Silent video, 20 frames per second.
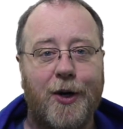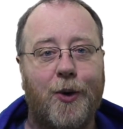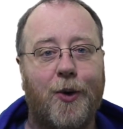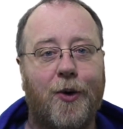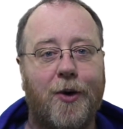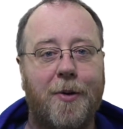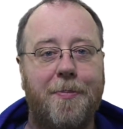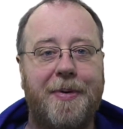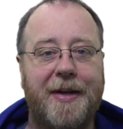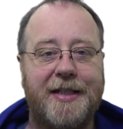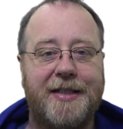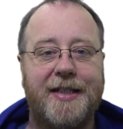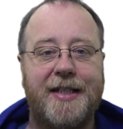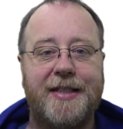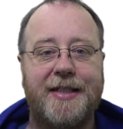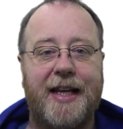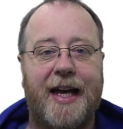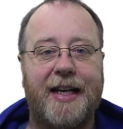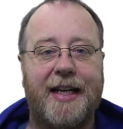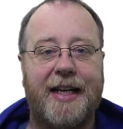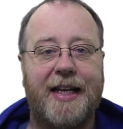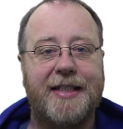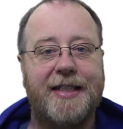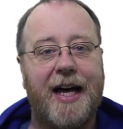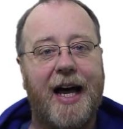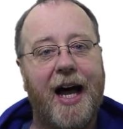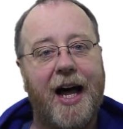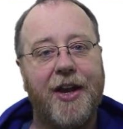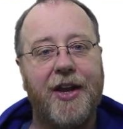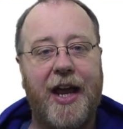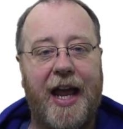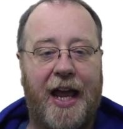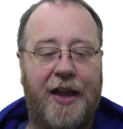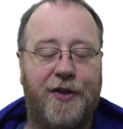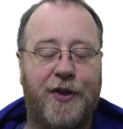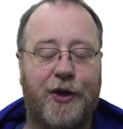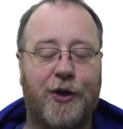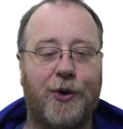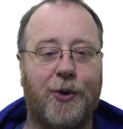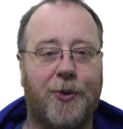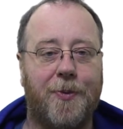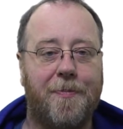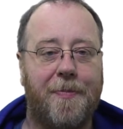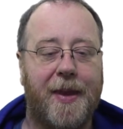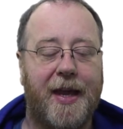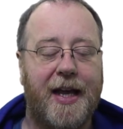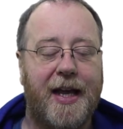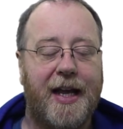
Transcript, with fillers: or a business that is unethical.